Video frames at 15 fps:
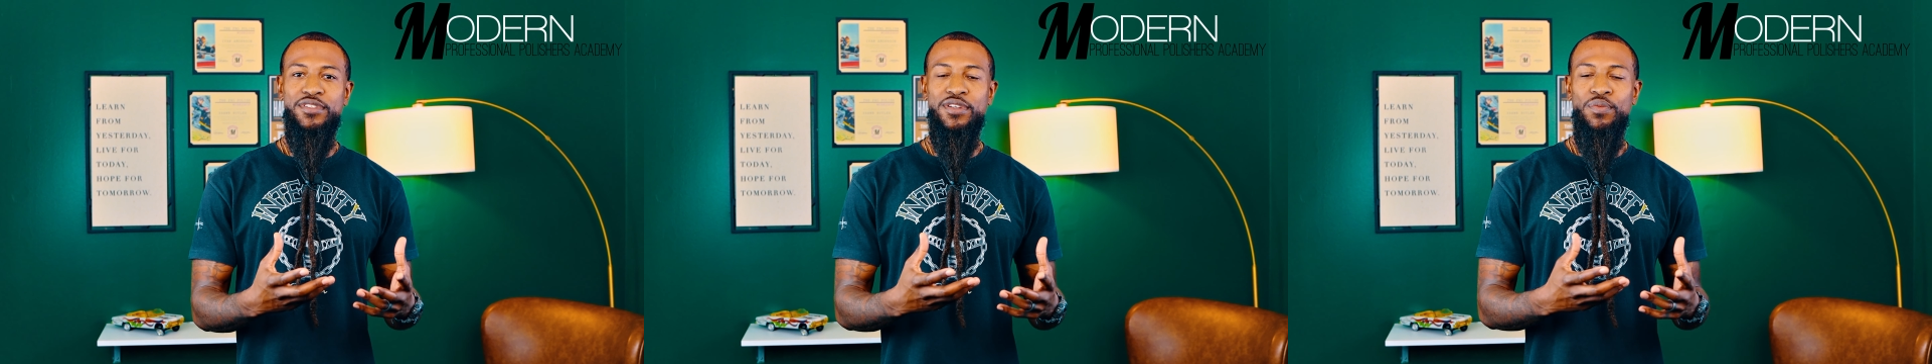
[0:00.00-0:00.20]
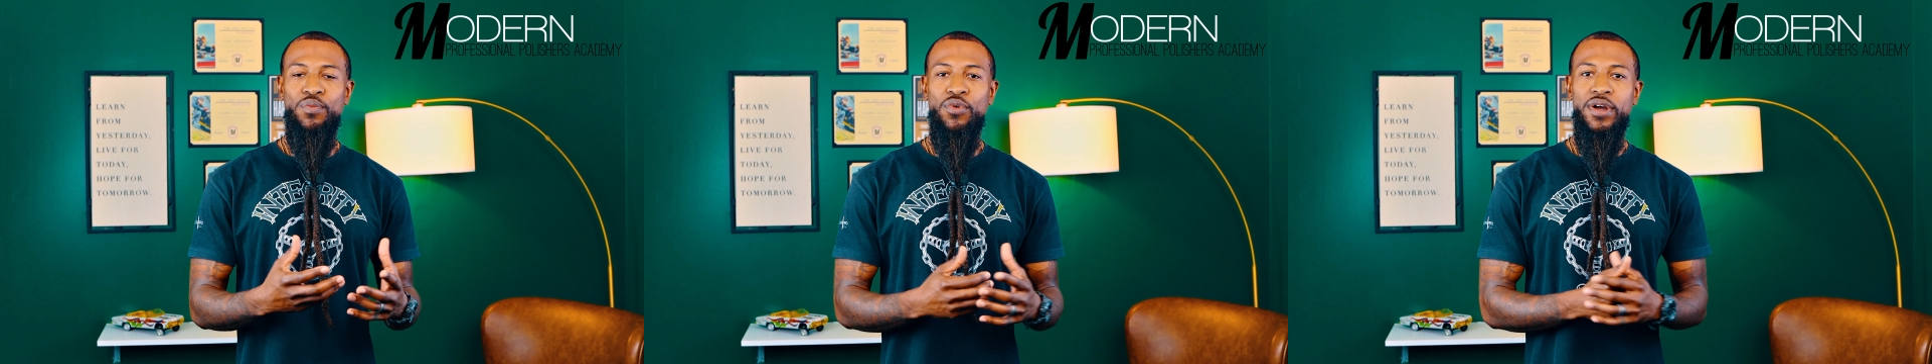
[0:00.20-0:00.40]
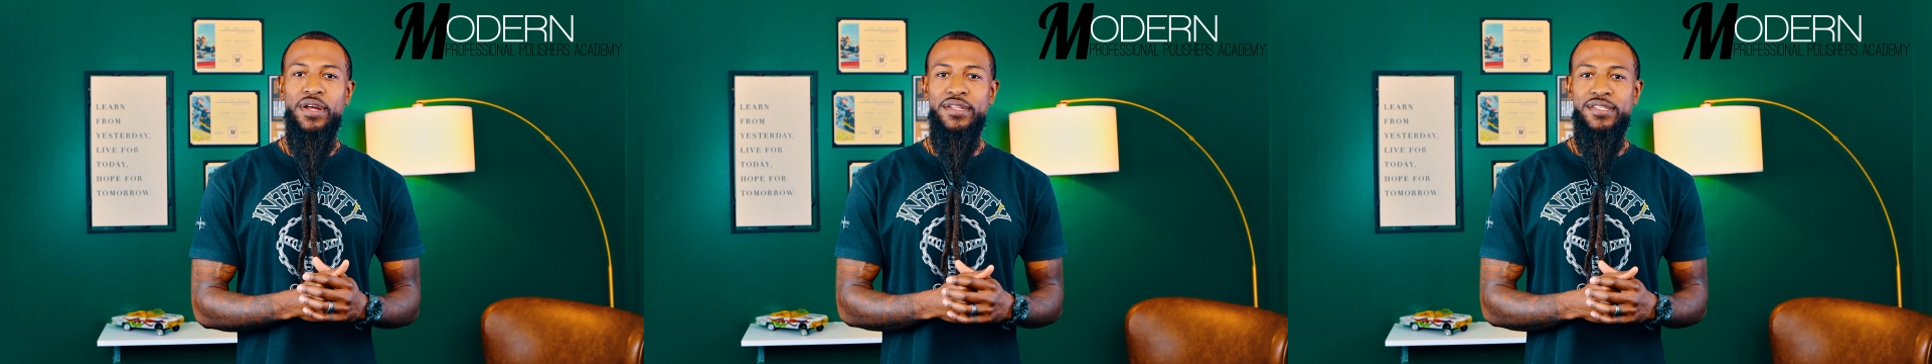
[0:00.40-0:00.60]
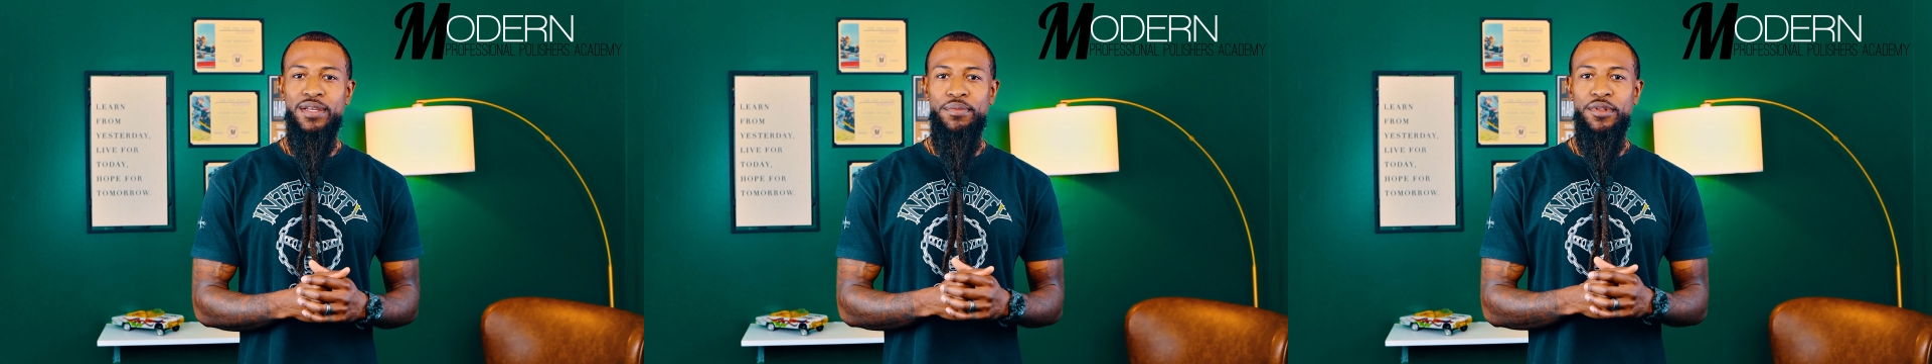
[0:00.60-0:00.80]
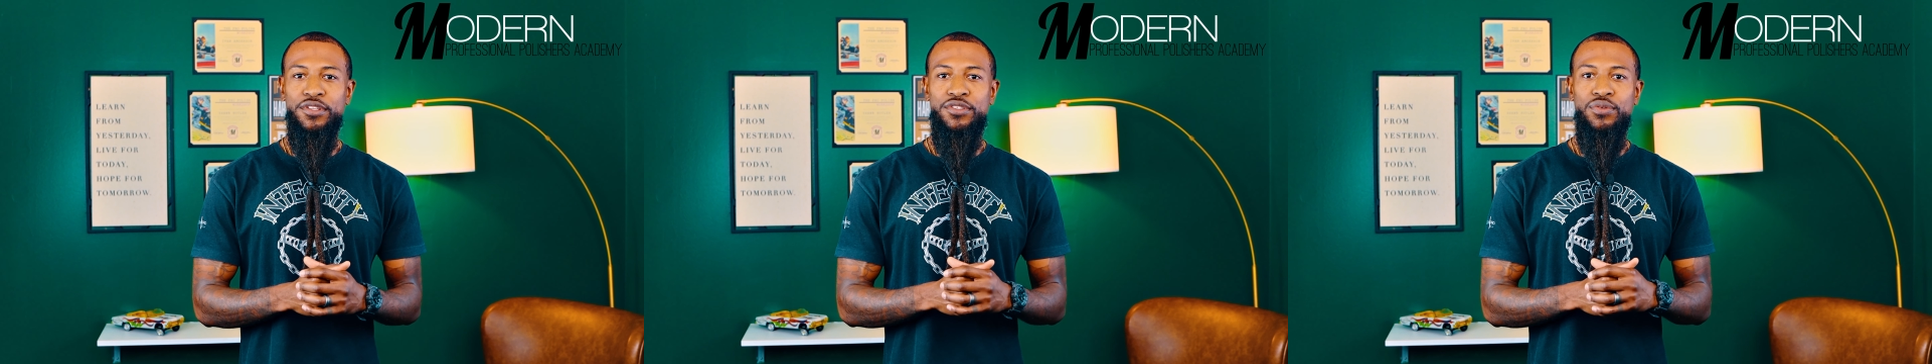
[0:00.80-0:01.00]
somewhat
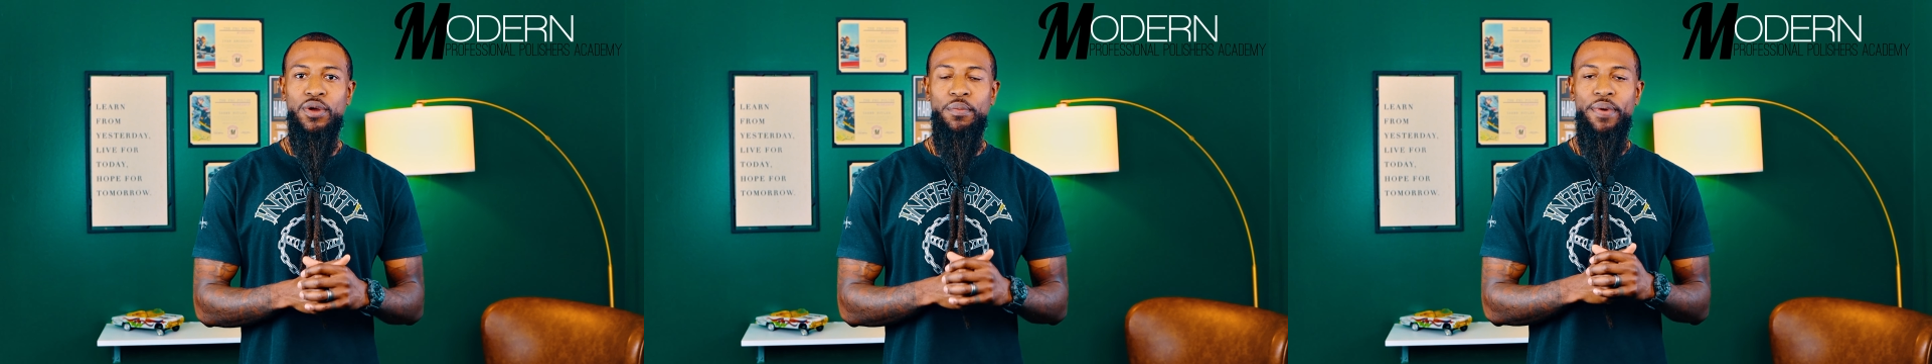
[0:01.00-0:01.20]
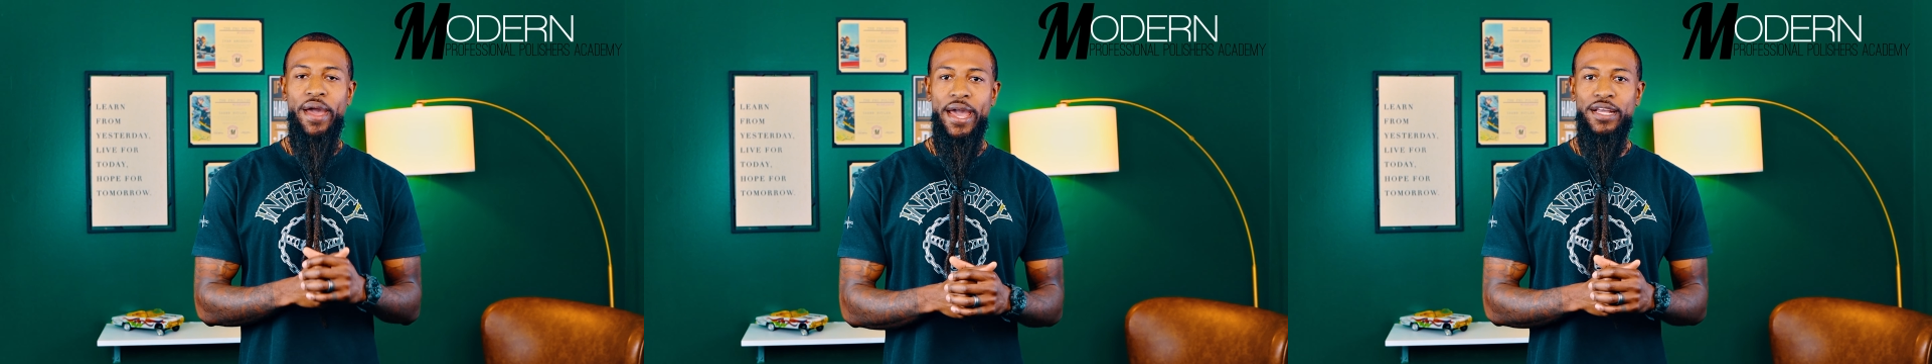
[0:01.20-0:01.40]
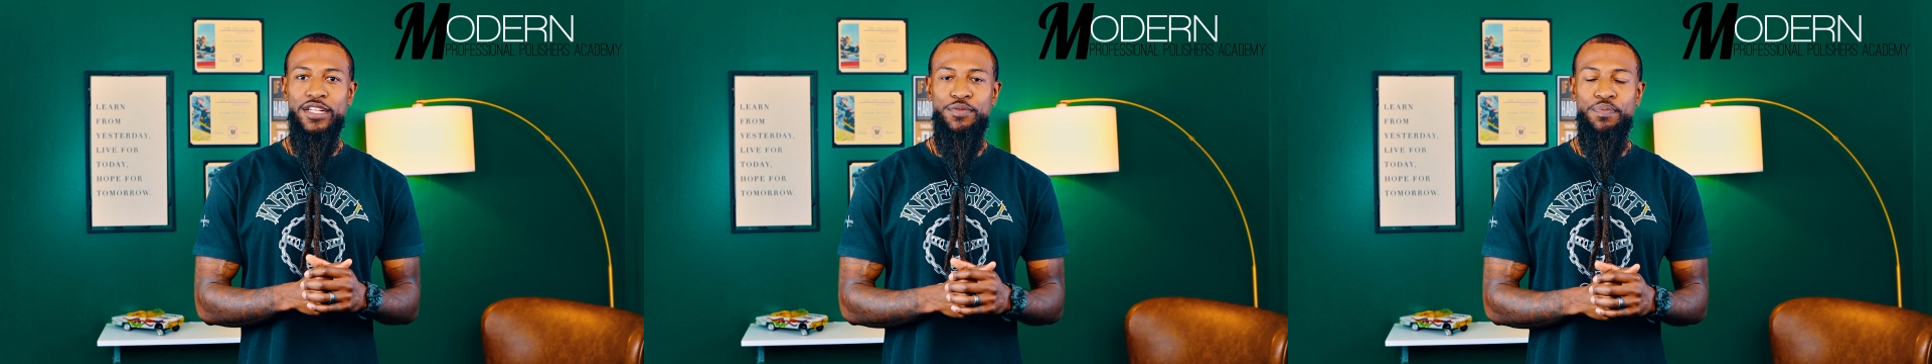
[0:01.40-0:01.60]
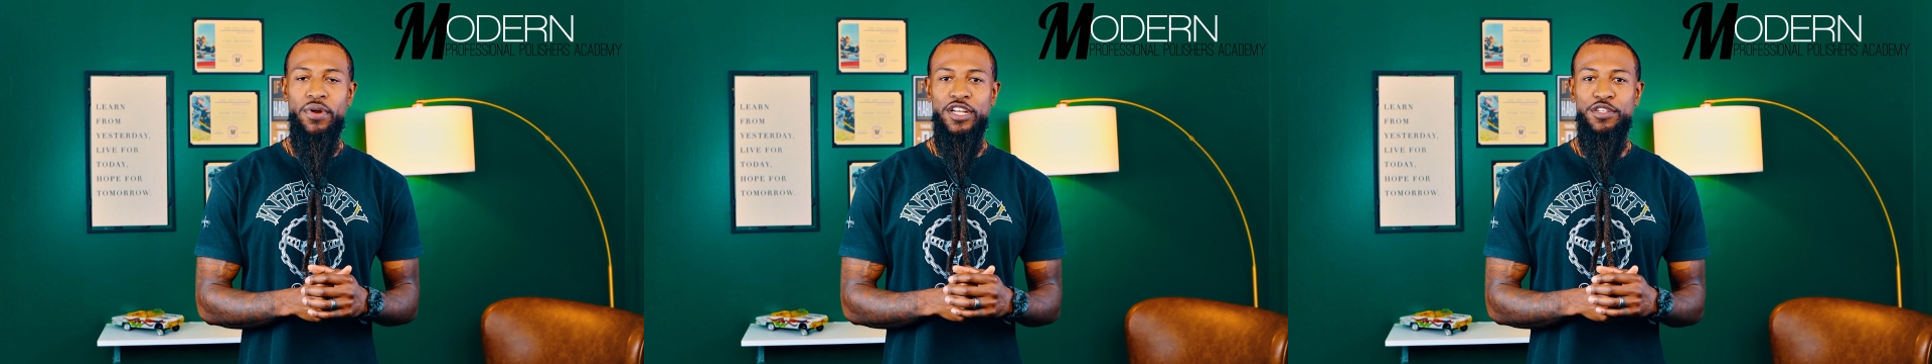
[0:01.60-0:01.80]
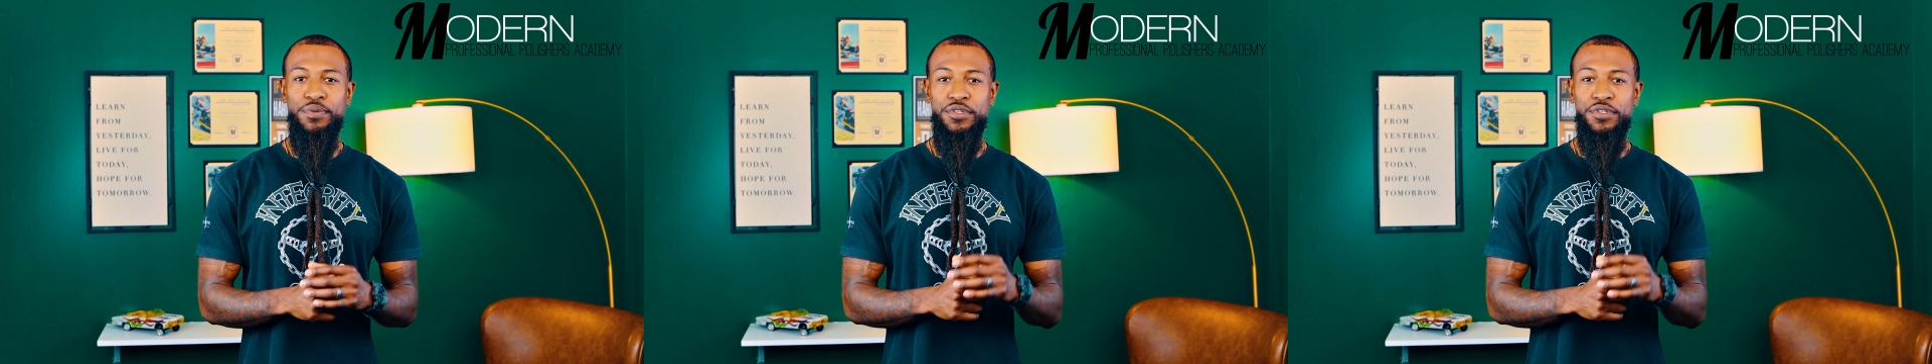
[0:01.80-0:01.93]
similar to a package price,